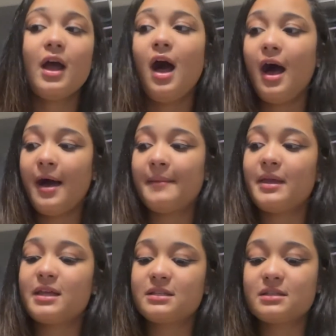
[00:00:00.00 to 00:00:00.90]

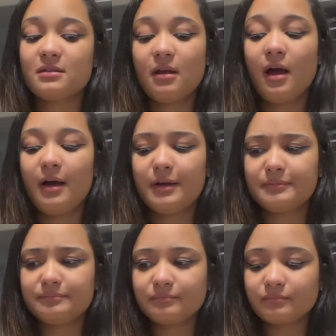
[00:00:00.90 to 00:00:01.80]
It's
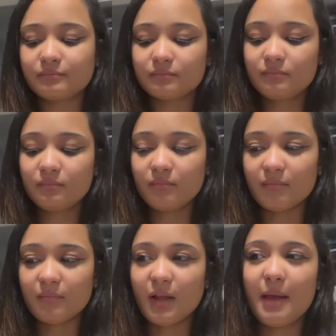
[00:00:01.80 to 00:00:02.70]

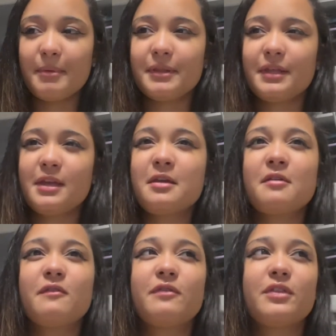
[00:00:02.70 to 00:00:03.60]
I
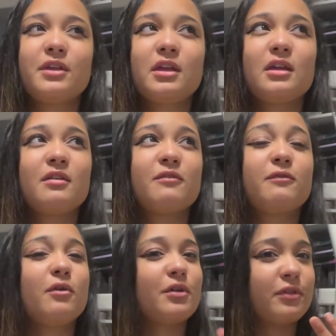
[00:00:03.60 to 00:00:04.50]
believe the
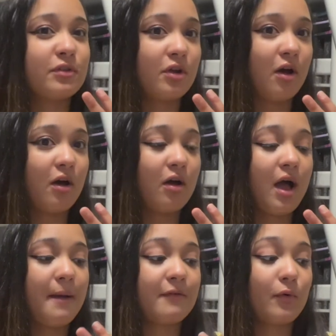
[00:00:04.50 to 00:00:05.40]
fourth doll
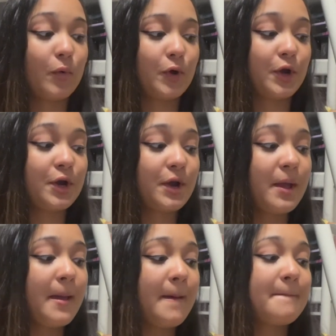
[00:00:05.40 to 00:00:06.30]
I've ordered,
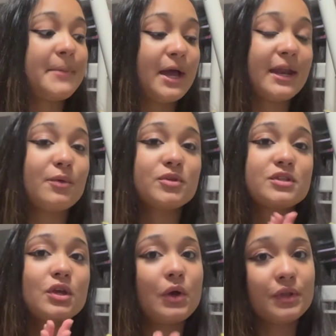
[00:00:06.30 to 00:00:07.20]
but it was
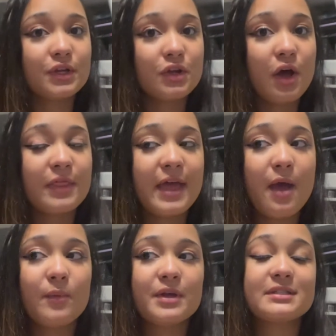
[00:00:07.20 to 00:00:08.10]
the only doll
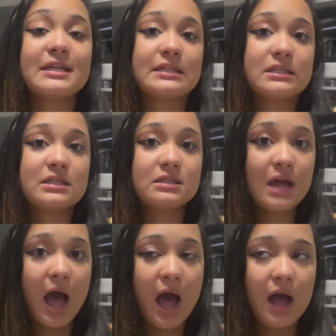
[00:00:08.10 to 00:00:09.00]
that was in
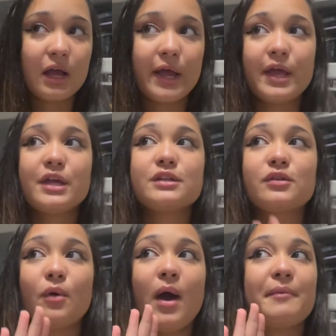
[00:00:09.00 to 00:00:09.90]
stock.
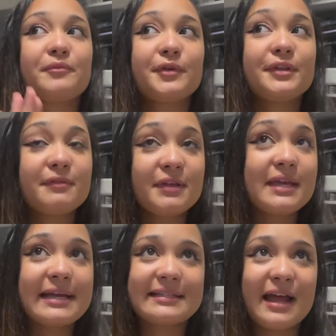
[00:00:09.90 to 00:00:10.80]
So I'm really
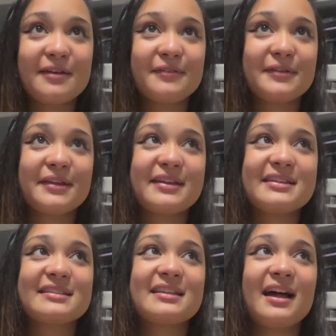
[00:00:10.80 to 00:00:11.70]
excited for
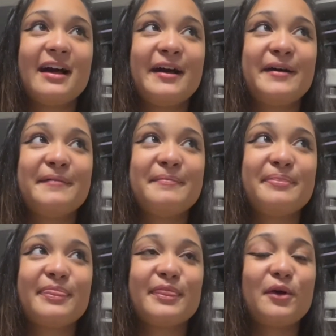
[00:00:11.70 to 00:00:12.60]
this.
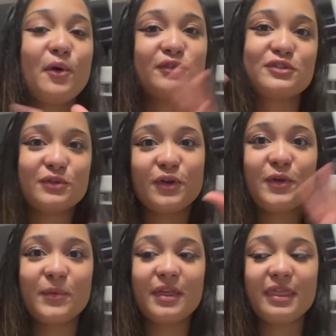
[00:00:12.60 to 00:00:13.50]
The whole story
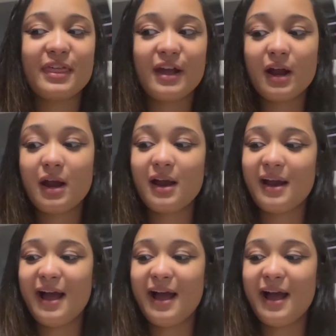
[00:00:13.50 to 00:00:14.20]
with her